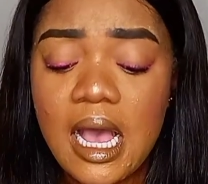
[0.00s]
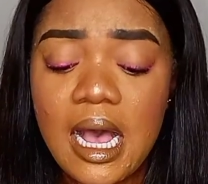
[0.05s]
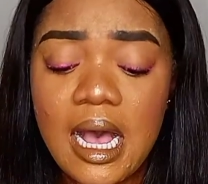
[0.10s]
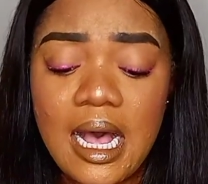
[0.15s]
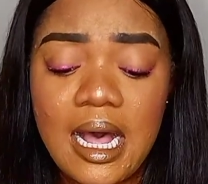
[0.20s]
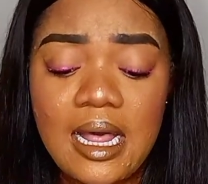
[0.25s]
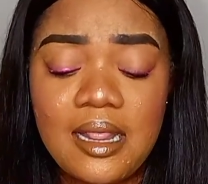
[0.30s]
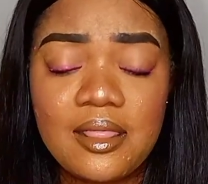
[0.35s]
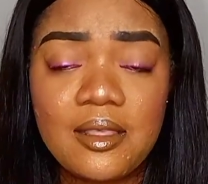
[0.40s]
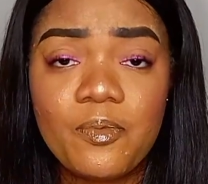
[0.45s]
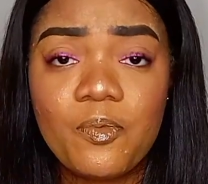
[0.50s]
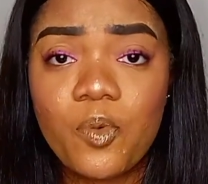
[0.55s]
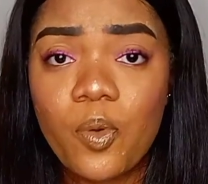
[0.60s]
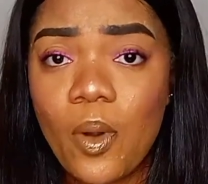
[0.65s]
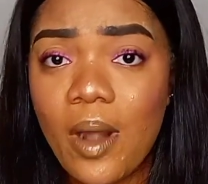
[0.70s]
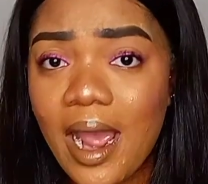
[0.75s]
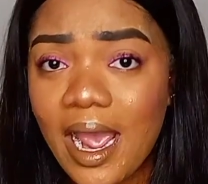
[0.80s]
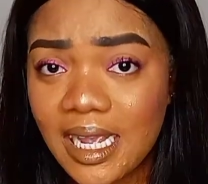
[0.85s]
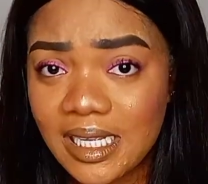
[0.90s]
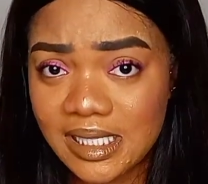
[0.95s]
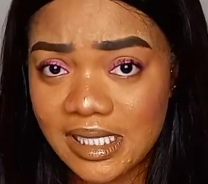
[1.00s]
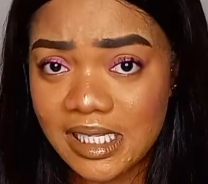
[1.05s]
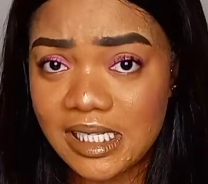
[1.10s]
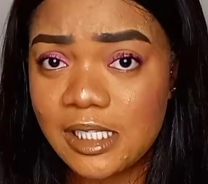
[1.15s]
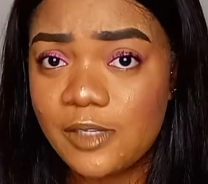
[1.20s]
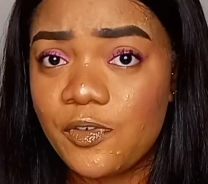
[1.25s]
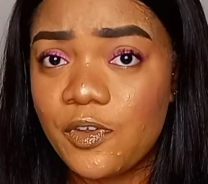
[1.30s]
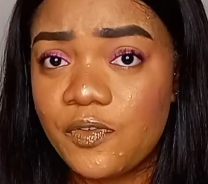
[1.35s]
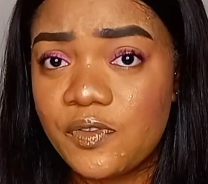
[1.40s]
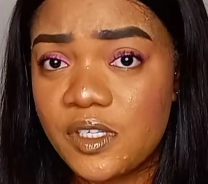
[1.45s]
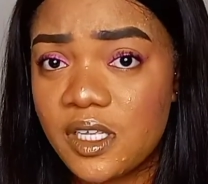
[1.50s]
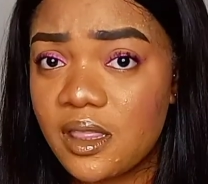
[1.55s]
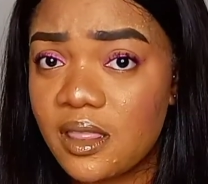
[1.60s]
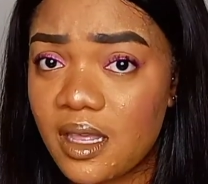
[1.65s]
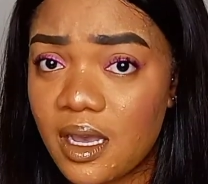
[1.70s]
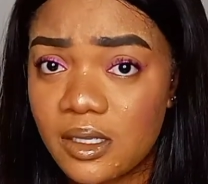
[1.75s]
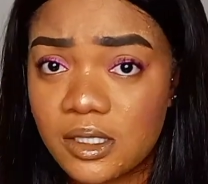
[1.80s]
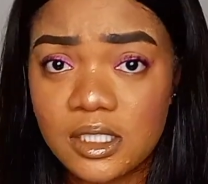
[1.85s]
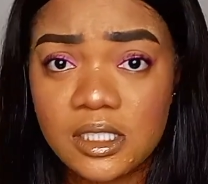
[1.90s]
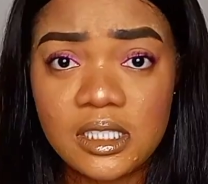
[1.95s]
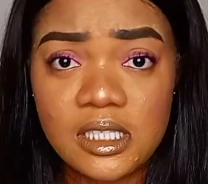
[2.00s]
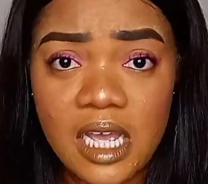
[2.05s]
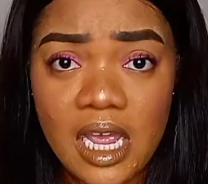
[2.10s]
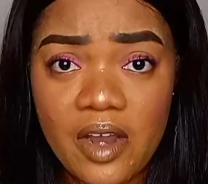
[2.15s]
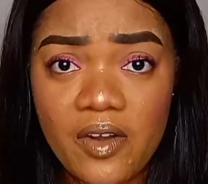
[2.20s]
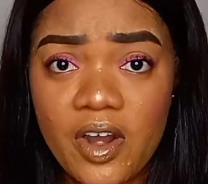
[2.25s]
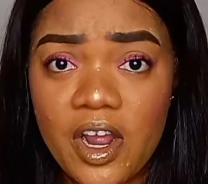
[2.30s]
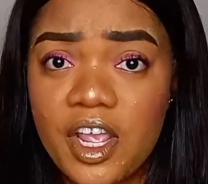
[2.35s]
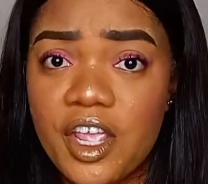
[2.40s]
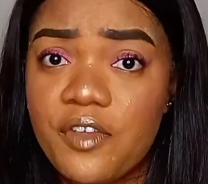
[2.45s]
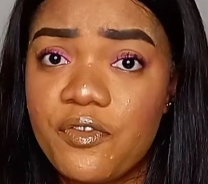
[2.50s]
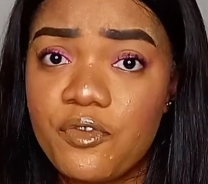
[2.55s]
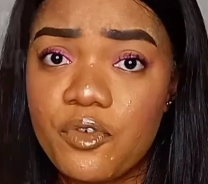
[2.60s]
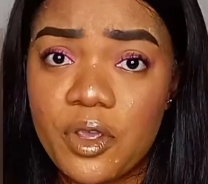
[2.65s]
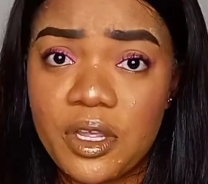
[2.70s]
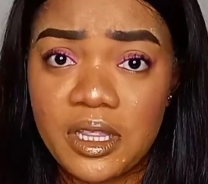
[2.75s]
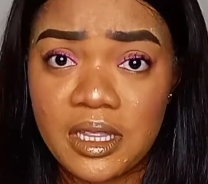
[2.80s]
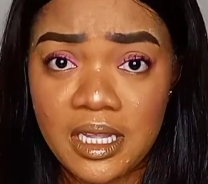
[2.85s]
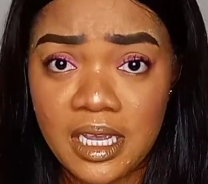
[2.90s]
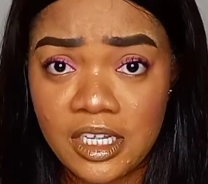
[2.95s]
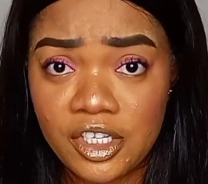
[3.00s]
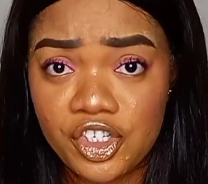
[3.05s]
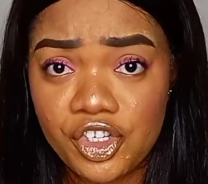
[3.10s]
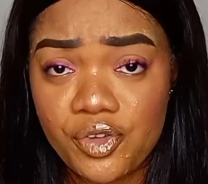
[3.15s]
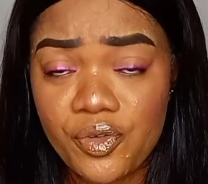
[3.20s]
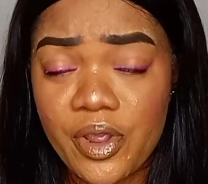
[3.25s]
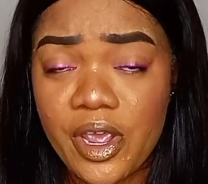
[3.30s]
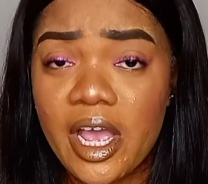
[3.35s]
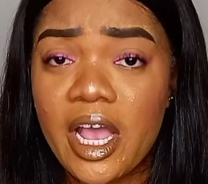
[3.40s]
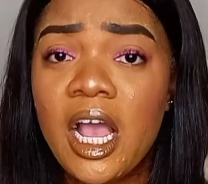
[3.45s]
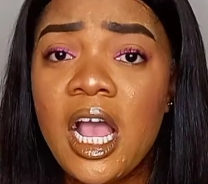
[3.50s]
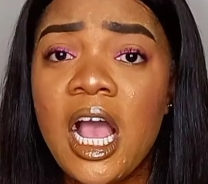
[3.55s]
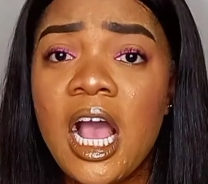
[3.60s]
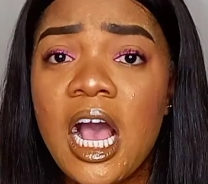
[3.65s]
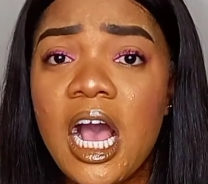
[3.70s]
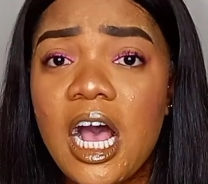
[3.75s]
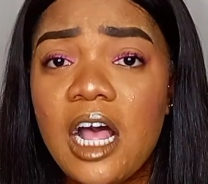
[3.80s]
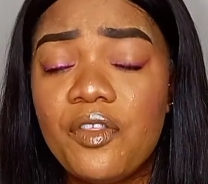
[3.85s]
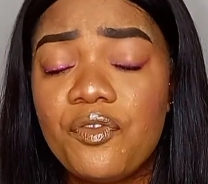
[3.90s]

And the price is 15,000 Naira if you're in Nigeria, and